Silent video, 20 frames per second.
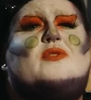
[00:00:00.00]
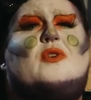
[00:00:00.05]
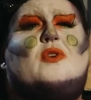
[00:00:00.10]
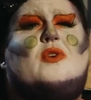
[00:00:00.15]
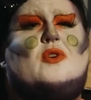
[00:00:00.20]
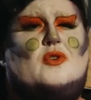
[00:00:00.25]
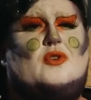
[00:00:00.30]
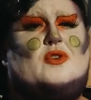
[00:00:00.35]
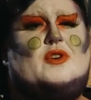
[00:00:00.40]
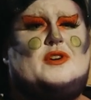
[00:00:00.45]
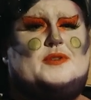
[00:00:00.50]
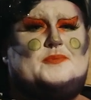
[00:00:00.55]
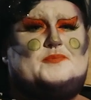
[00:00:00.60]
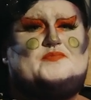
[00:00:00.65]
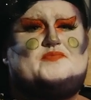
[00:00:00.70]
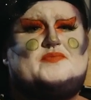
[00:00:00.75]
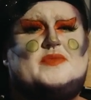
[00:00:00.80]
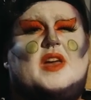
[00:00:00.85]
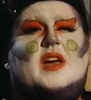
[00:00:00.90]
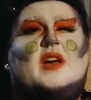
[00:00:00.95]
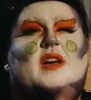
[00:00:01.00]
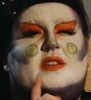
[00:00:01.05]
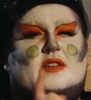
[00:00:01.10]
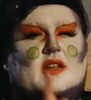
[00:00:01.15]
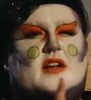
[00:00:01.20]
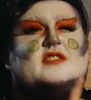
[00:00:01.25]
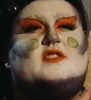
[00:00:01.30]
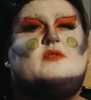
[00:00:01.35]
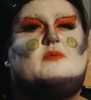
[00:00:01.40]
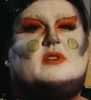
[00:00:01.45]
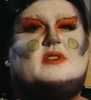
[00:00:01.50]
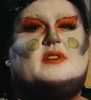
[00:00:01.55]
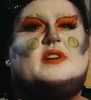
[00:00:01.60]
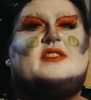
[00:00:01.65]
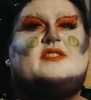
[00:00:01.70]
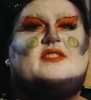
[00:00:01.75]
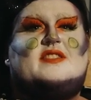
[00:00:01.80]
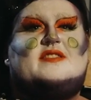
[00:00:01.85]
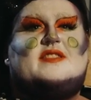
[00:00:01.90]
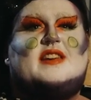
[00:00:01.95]
hug. Not to worry,
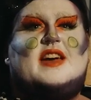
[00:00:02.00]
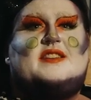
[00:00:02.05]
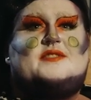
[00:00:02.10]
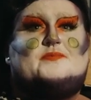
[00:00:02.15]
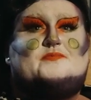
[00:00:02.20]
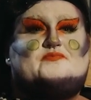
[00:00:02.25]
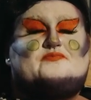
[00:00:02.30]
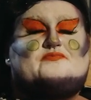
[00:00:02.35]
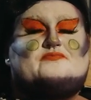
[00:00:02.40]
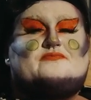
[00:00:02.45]
she said.